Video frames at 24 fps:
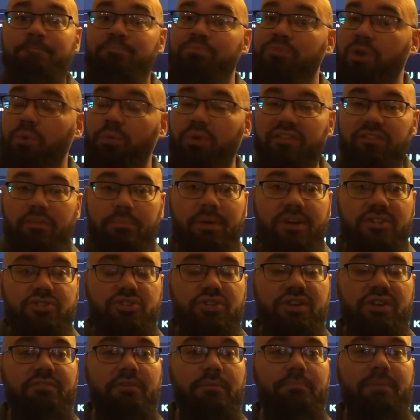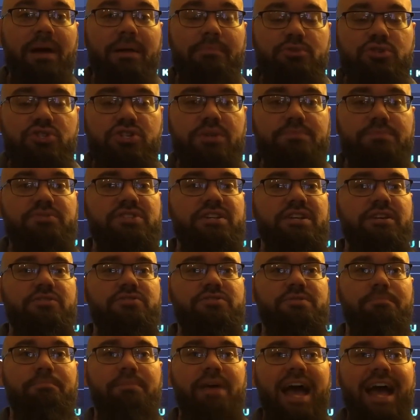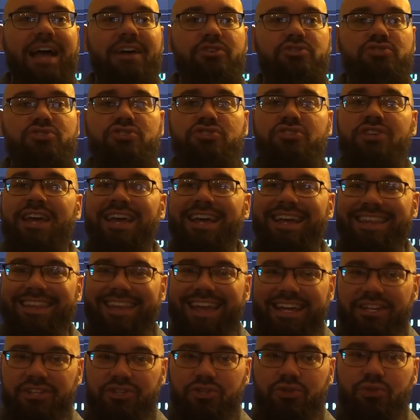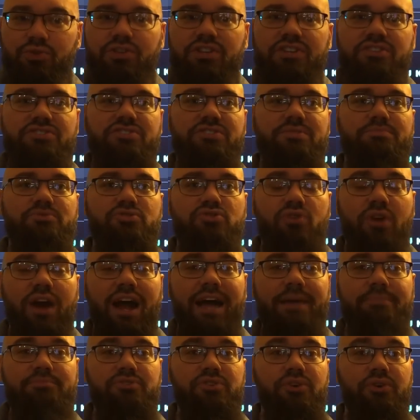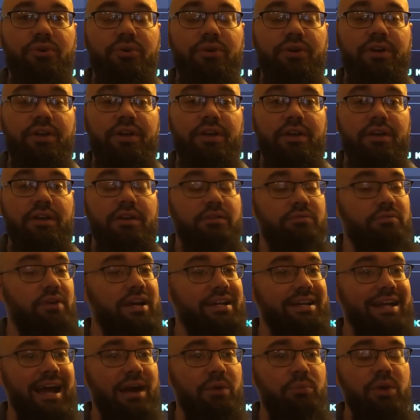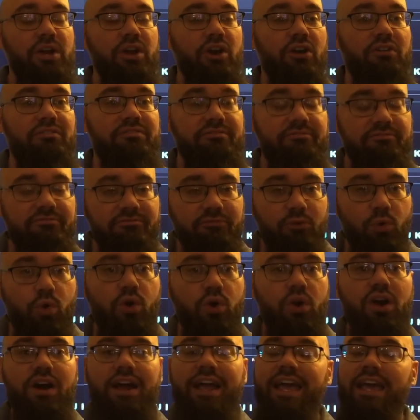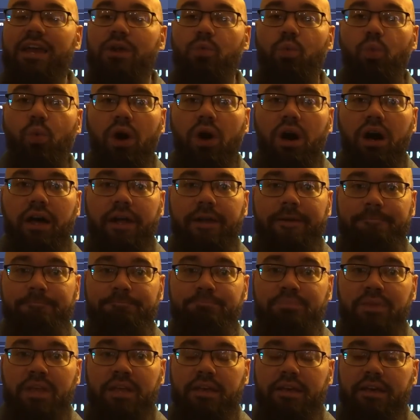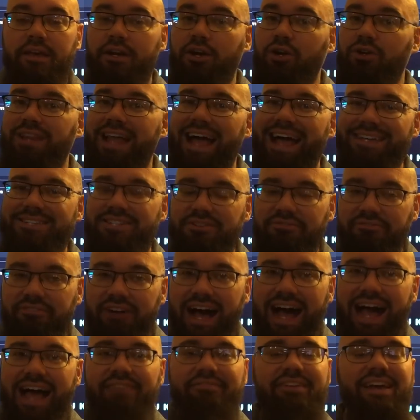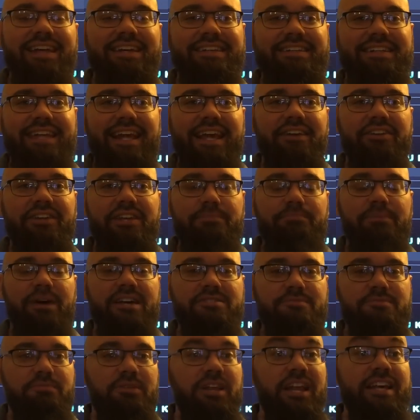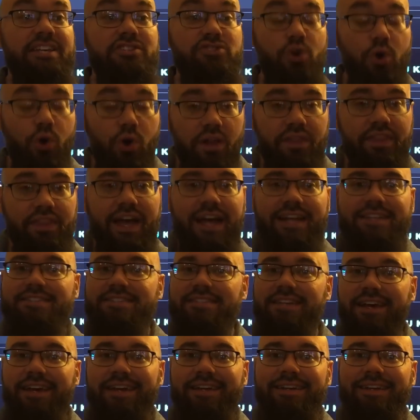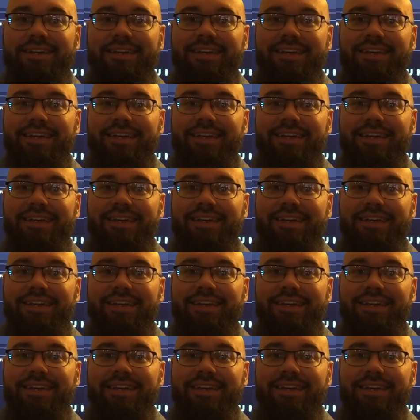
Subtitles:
We have a bunch of different memberships, tiers, and packages that you can subscribe to. Right now, we are 4-1 in our last 5 daily best plays on that site.